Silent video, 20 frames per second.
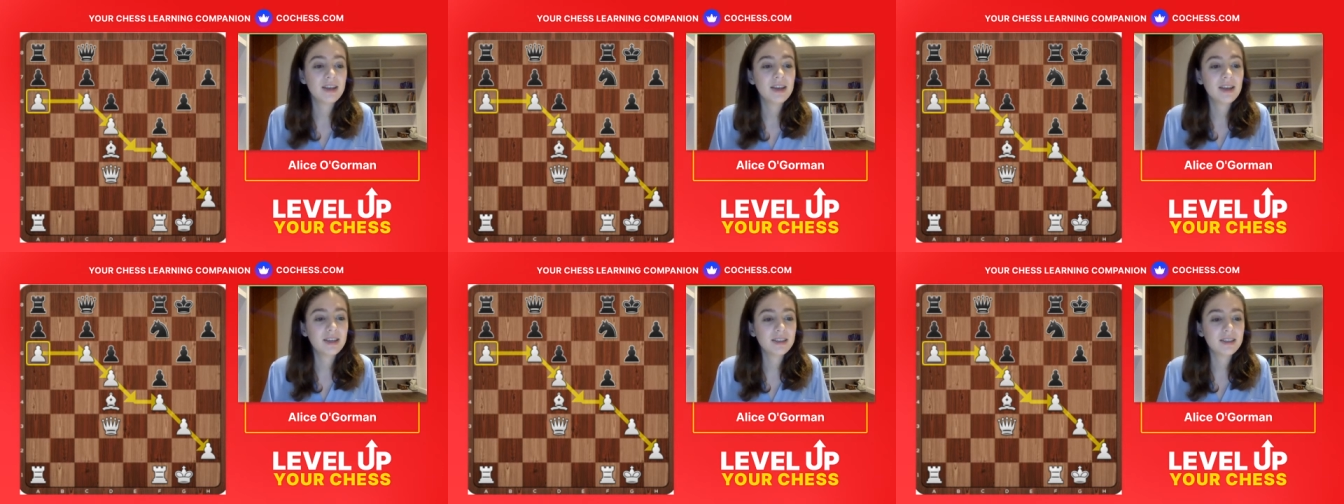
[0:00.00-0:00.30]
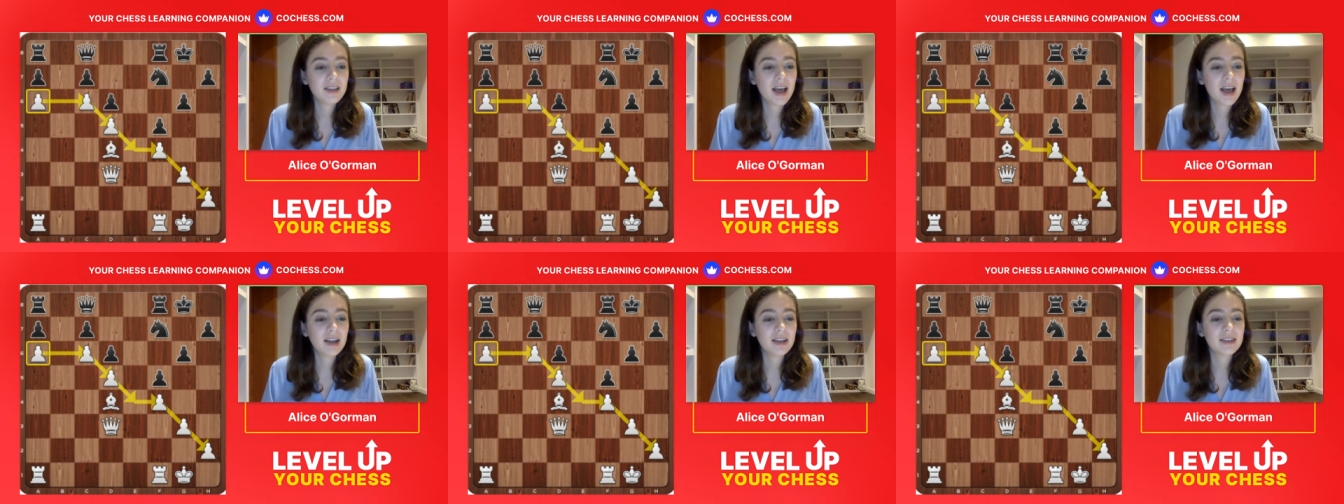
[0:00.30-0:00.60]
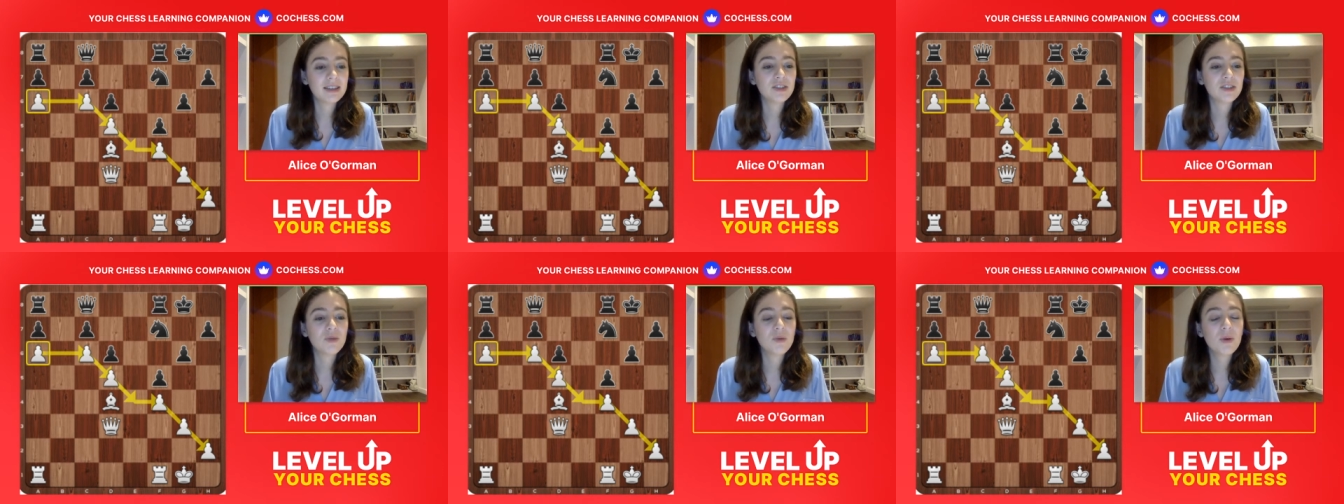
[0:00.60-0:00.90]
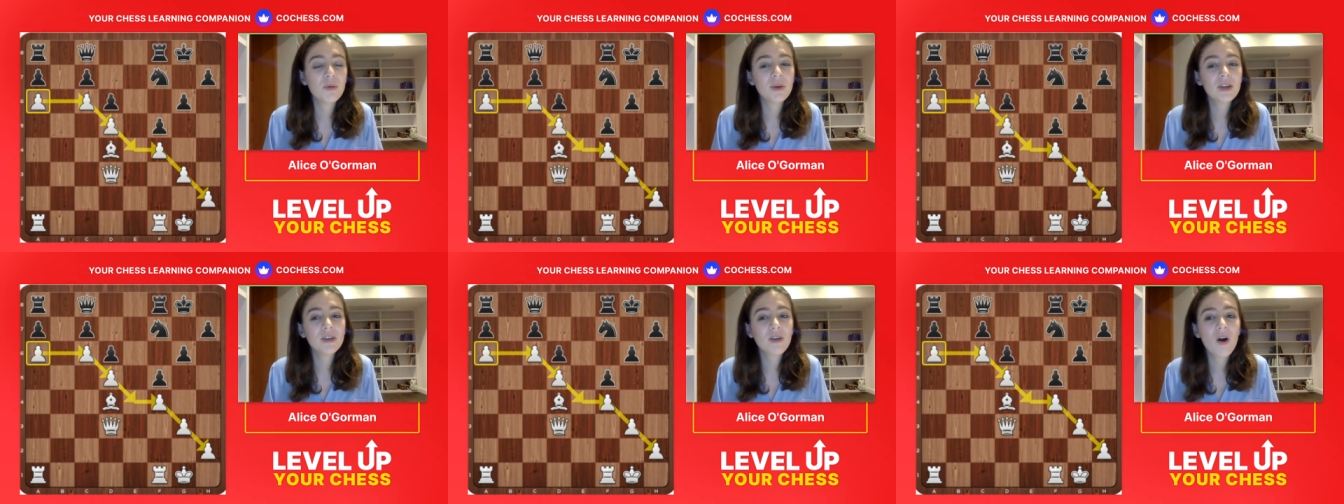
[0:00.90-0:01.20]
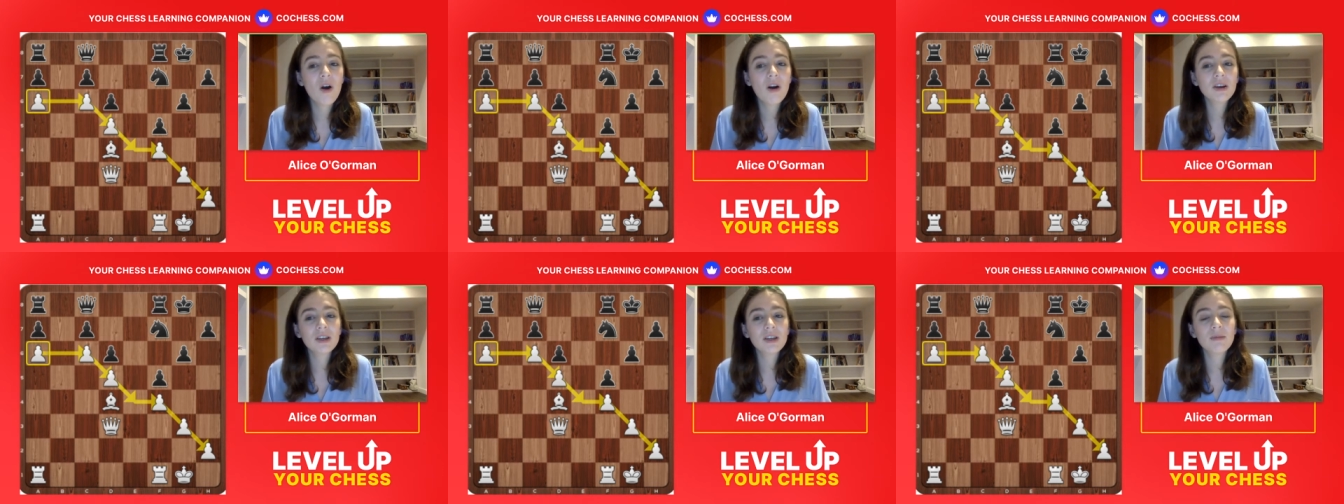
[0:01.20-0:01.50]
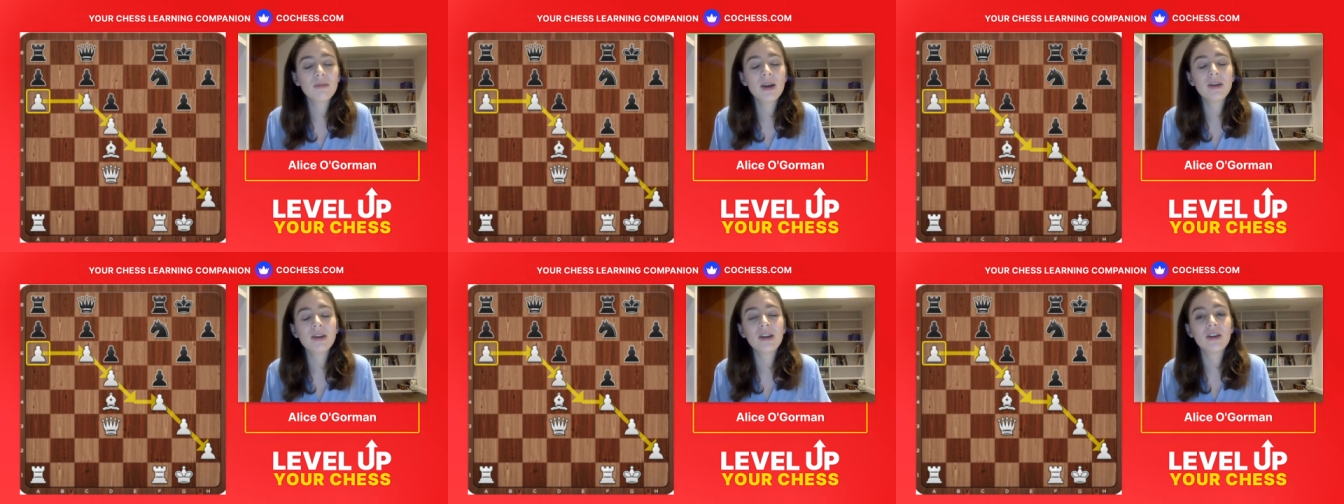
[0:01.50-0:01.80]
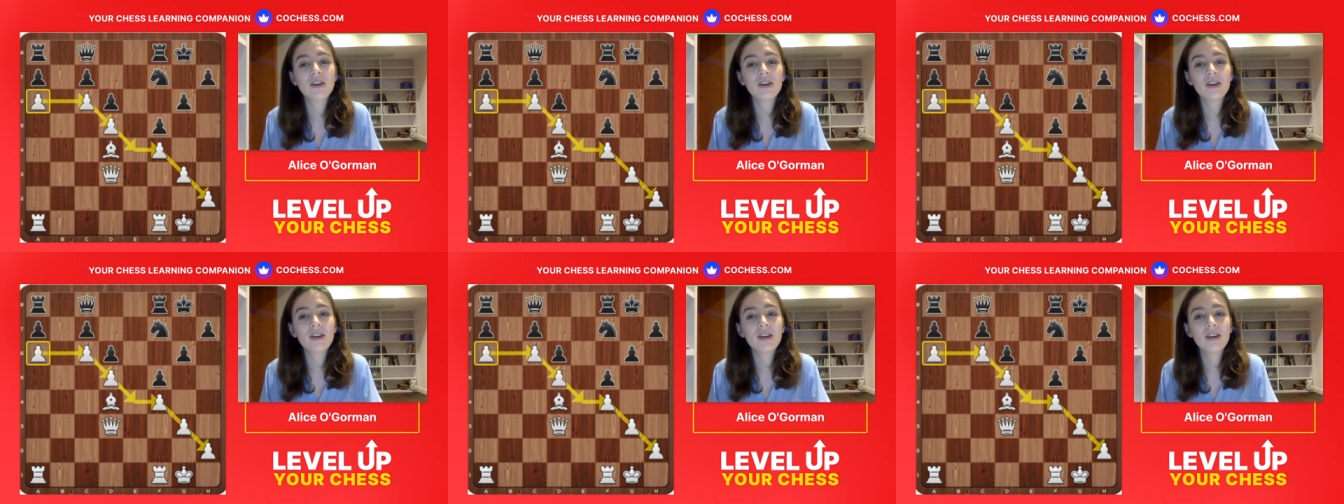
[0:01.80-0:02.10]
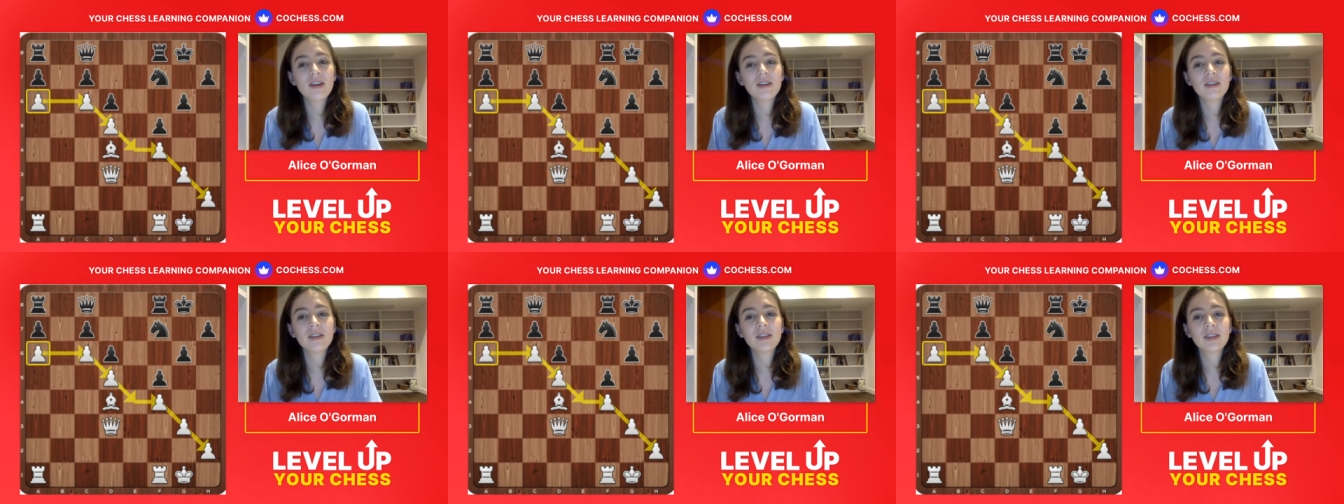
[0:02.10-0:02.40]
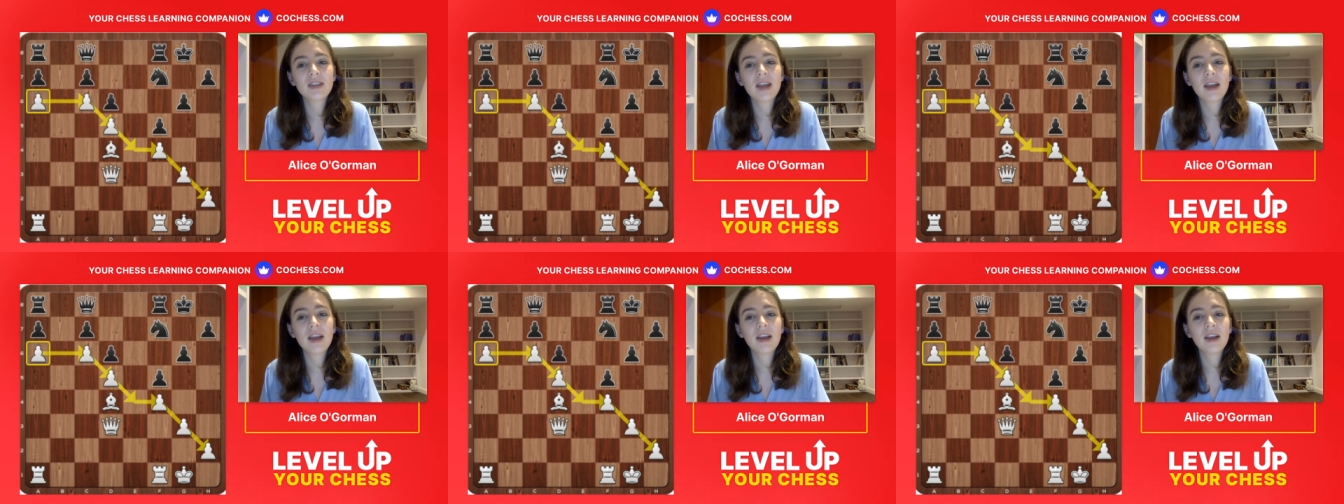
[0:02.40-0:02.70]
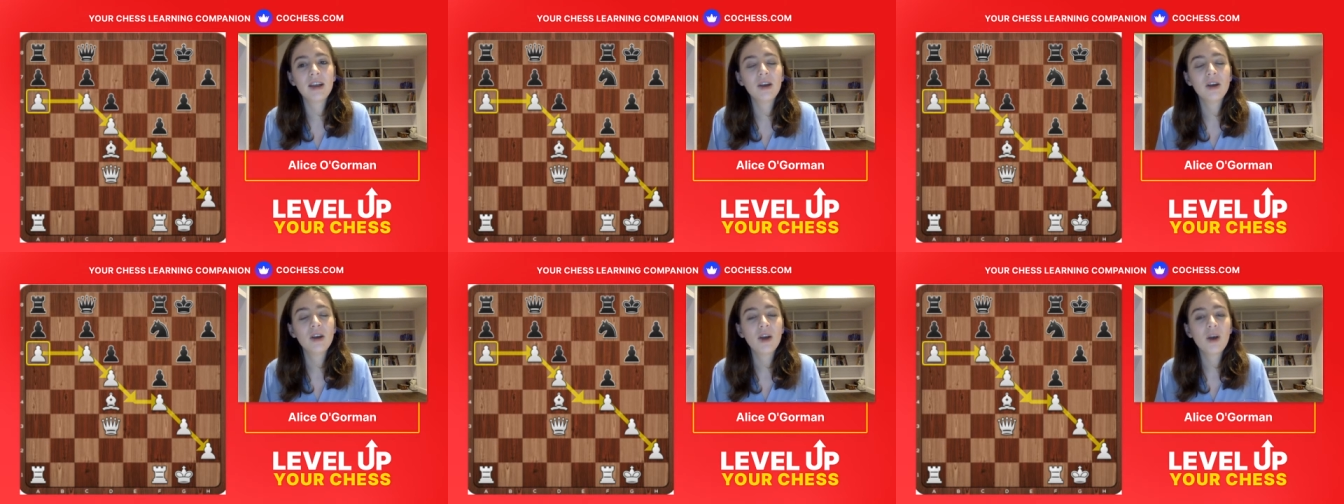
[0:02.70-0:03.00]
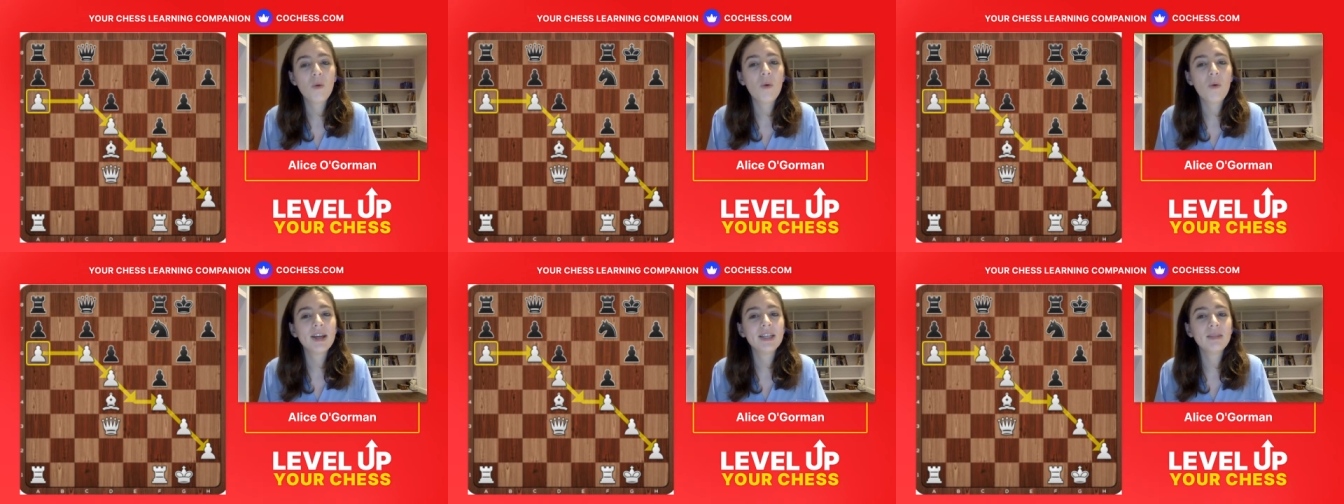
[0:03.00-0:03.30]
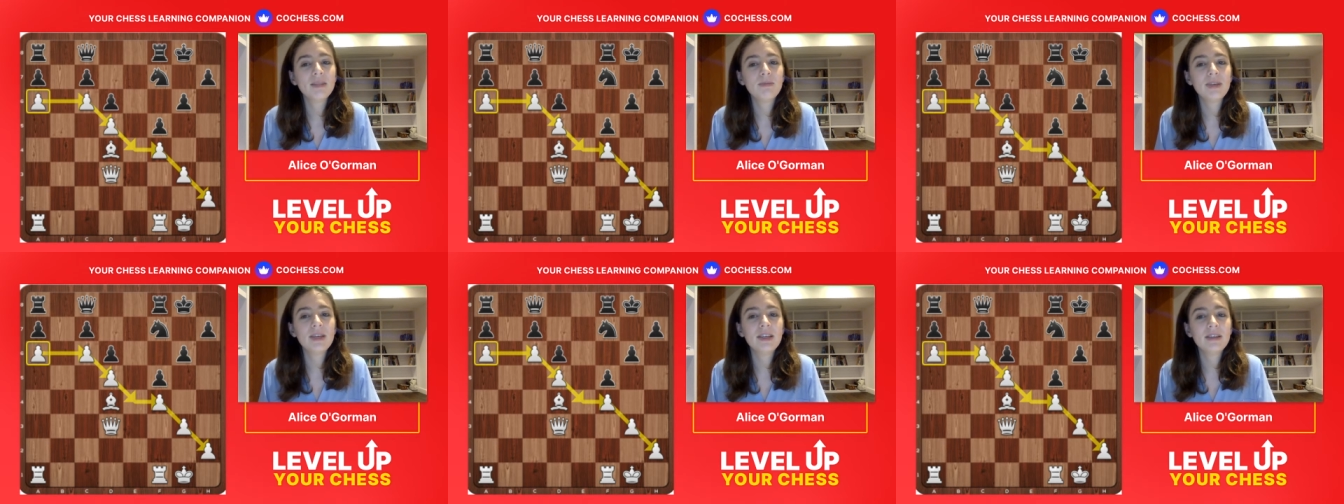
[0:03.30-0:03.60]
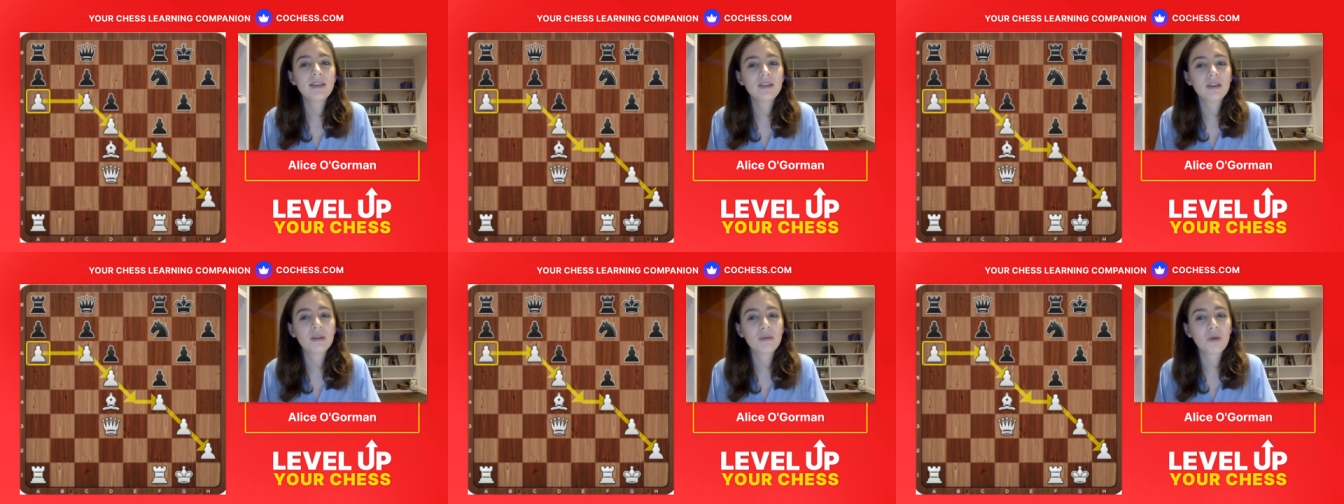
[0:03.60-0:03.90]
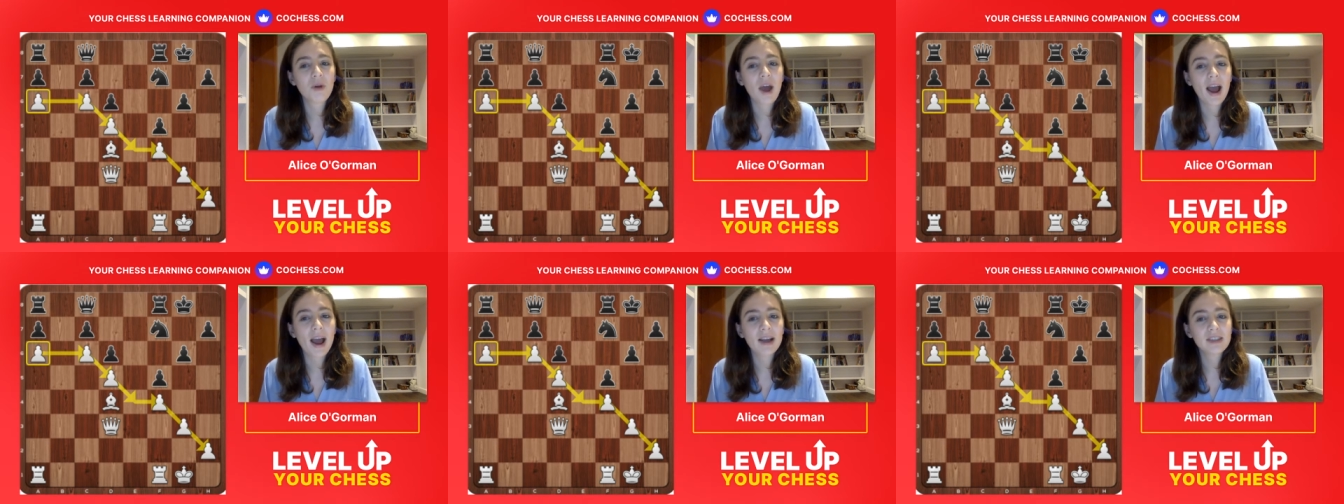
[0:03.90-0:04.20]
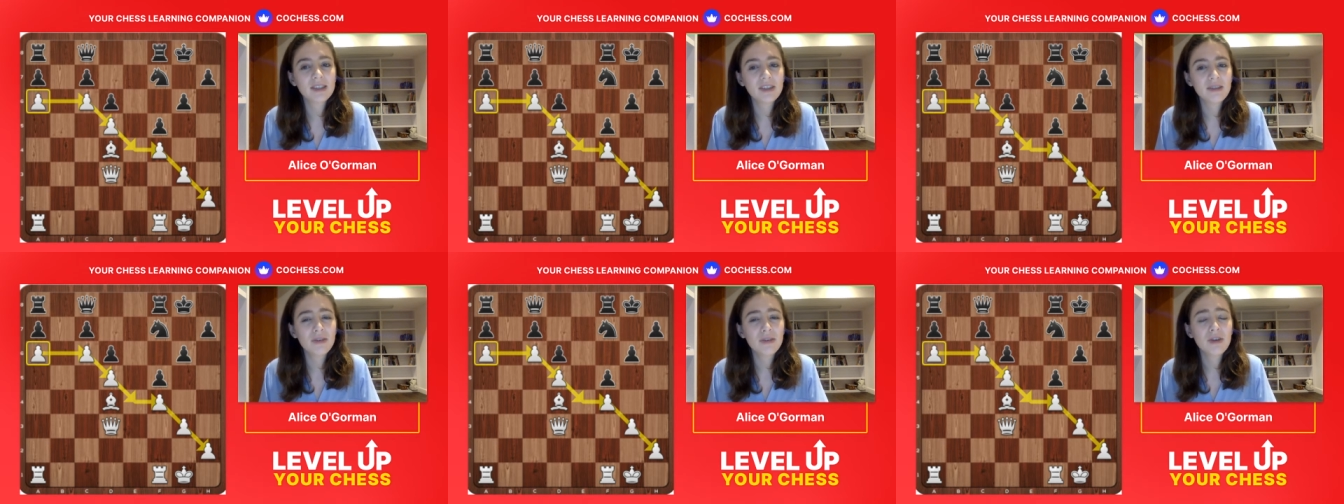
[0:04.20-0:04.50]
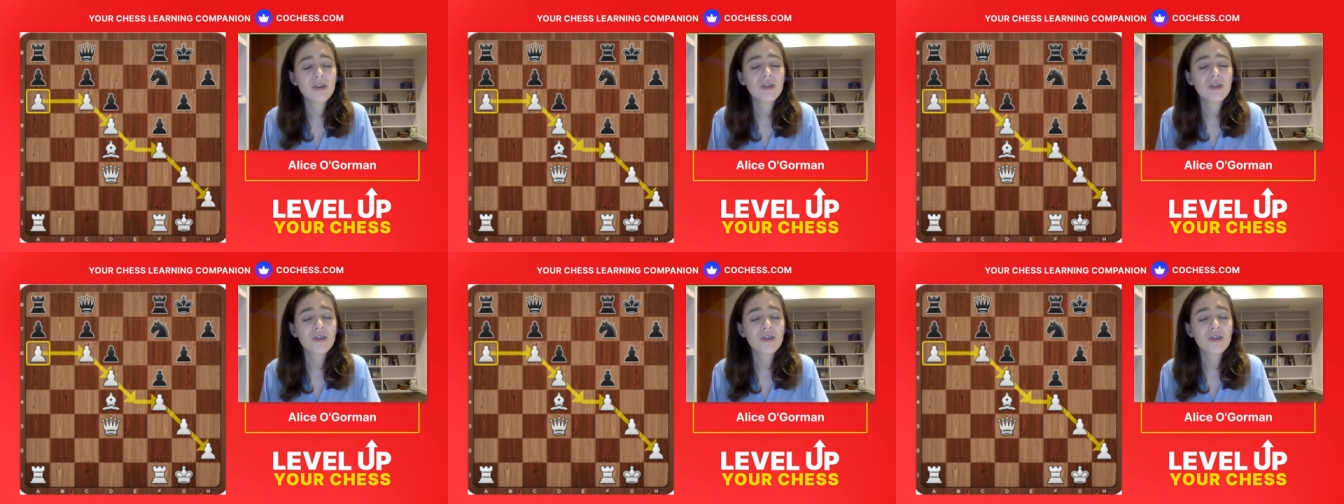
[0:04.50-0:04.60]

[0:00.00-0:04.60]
Exactly. So when we talked about it earlier saying white's pieces are more active,